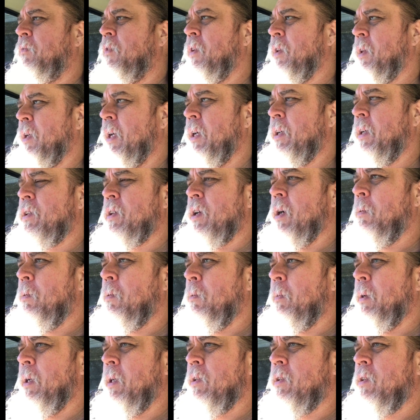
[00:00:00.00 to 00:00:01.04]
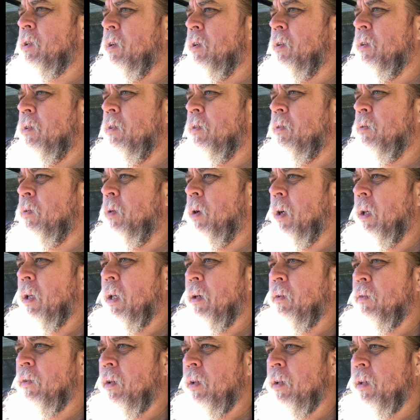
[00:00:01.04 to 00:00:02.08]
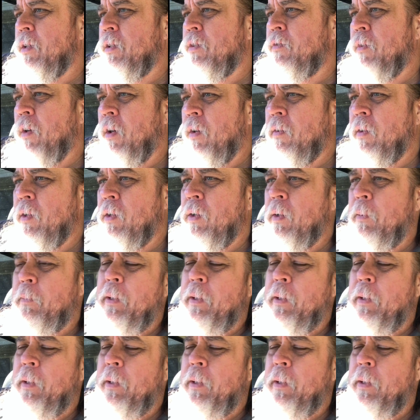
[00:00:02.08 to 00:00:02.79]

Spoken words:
the next couple months while I run this Volvo.